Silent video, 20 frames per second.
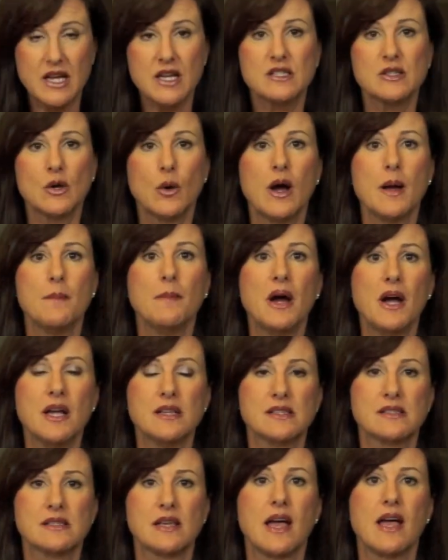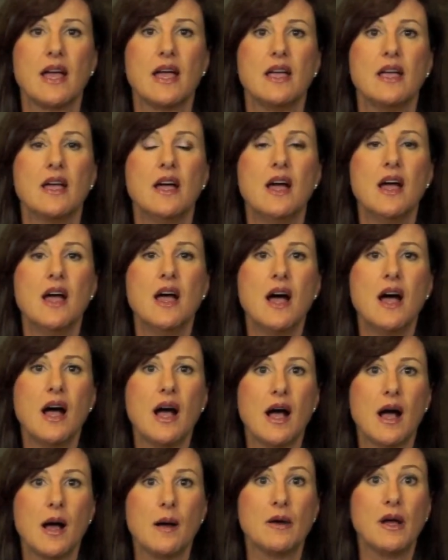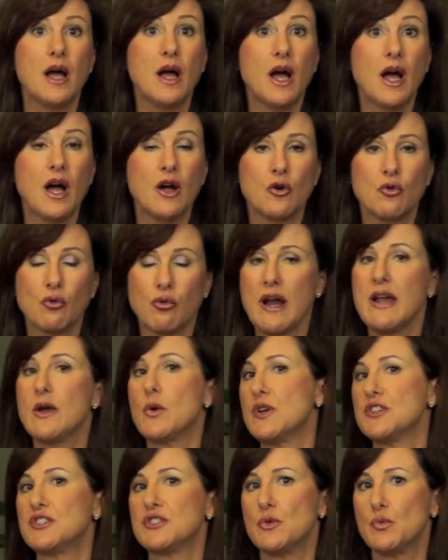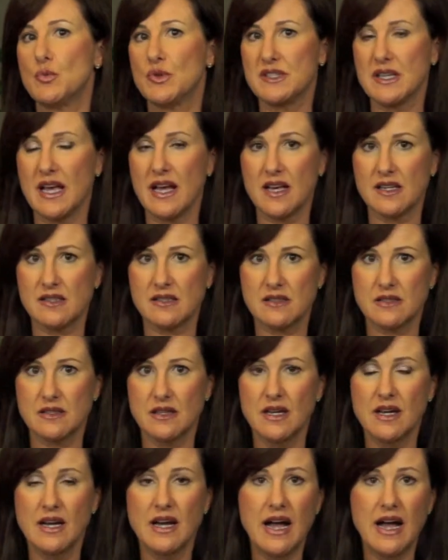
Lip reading: So I might say a great question was asked